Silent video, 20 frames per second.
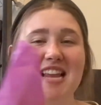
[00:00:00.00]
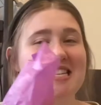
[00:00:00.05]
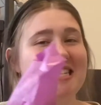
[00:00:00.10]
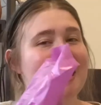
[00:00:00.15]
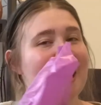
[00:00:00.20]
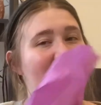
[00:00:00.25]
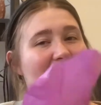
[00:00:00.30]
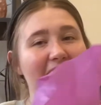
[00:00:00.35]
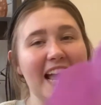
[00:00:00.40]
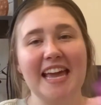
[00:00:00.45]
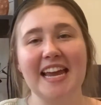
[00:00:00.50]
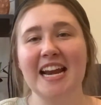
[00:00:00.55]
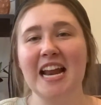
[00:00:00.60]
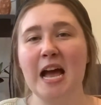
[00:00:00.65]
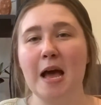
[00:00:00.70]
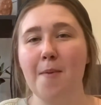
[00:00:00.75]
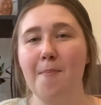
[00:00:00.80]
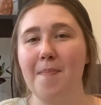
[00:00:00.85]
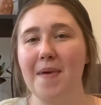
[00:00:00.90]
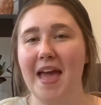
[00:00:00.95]
tie it
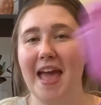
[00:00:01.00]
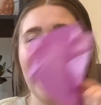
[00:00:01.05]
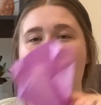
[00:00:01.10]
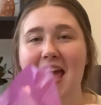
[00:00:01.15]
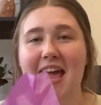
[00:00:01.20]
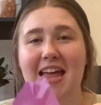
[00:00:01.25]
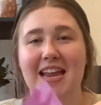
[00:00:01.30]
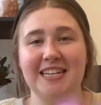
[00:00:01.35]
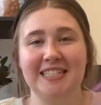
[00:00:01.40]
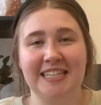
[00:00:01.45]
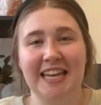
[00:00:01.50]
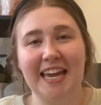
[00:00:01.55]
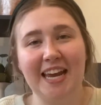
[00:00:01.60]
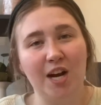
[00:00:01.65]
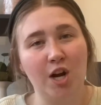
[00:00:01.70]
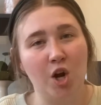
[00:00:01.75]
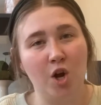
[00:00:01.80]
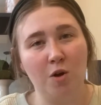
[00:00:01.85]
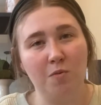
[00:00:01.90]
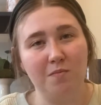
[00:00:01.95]
up, and take it
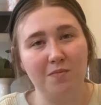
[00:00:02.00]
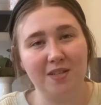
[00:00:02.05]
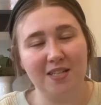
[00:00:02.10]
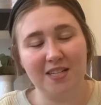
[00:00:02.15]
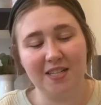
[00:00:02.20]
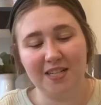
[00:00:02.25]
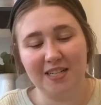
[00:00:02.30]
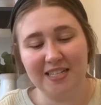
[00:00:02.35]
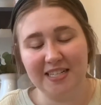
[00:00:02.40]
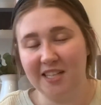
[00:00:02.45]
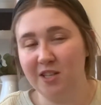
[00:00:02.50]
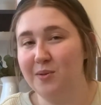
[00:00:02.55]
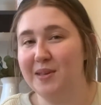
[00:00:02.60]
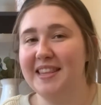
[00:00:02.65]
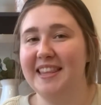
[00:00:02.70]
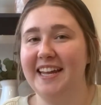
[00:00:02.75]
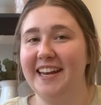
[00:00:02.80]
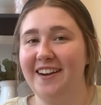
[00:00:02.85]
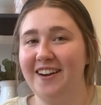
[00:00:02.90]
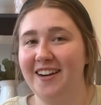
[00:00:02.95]
home to deal with
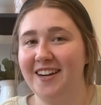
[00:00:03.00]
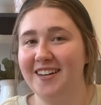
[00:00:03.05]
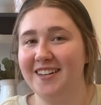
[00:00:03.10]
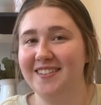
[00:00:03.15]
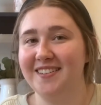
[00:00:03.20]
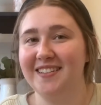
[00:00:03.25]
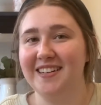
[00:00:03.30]
later.